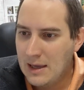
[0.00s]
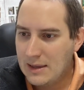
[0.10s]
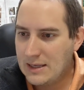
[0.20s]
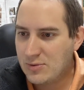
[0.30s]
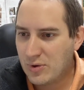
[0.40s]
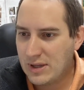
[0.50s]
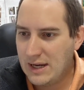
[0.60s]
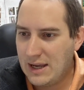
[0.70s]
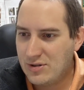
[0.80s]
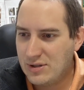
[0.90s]
These were the
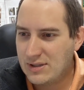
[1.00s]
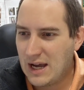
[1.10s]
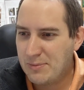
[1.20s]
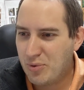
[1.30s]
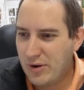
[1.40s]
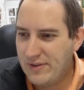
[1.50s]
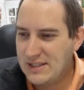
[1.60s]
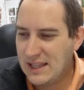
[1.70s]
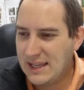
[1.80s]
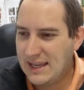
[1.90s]
nations God
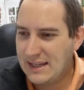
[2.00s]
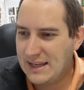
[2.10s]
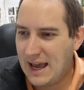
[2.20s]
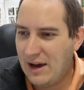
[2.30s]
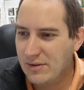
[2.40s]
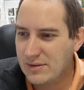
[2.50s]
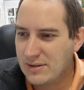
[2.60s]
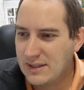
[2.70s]
previously kicked out